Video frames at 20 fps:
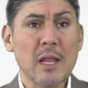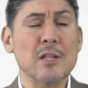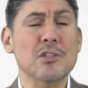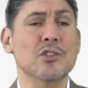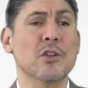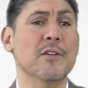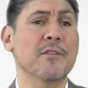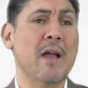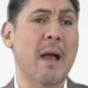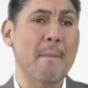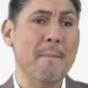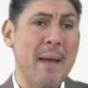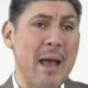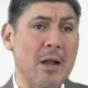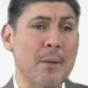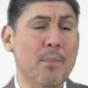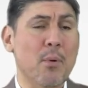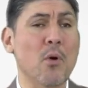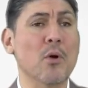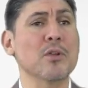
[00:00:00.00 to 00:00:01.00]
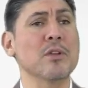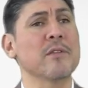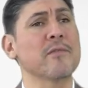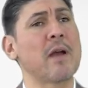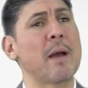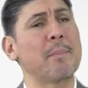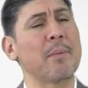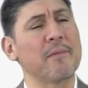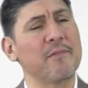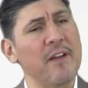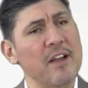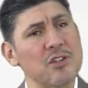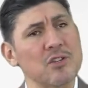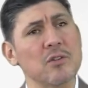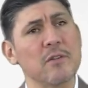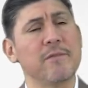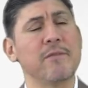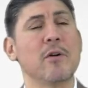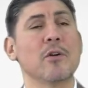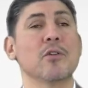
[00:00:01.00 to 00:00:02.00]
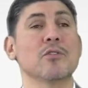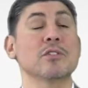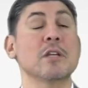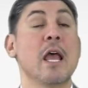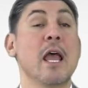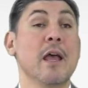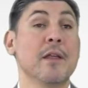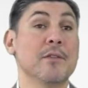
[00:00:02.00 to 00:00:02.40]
So you've got Matterport, you've got professional photos.